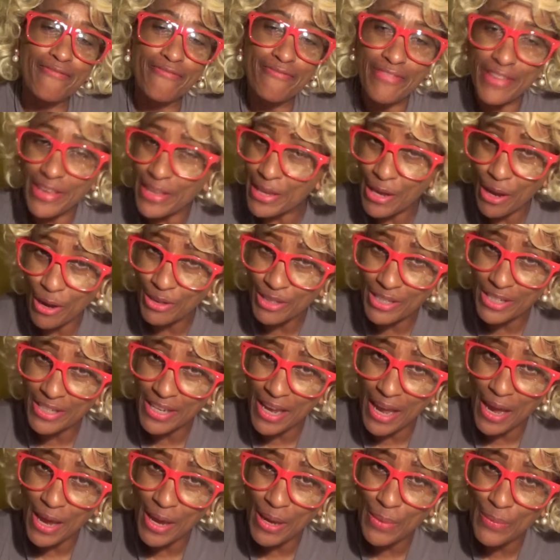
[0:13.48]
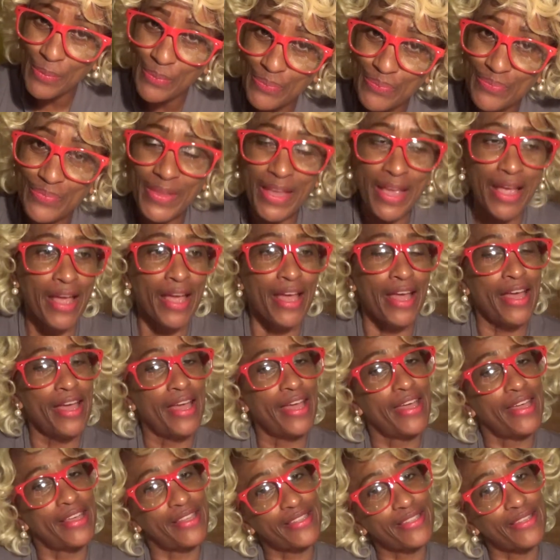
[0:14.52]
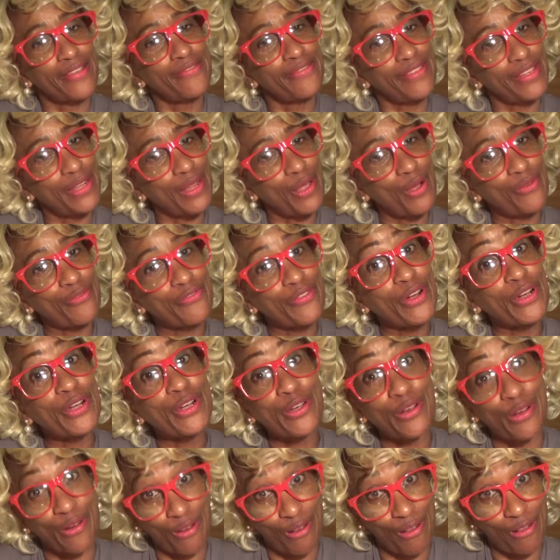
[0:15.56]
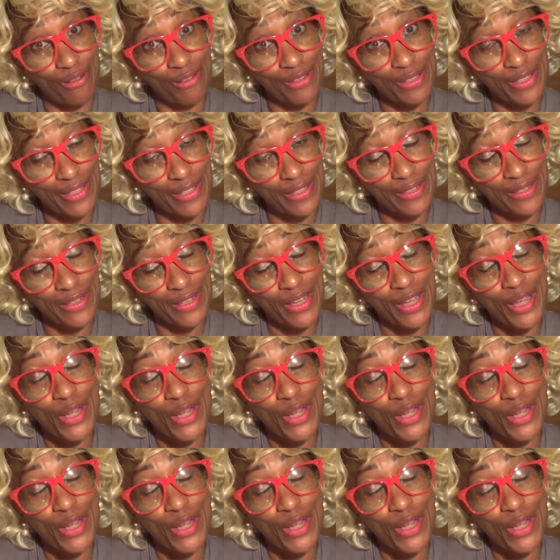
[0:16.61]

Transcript: video today. It's a video for girls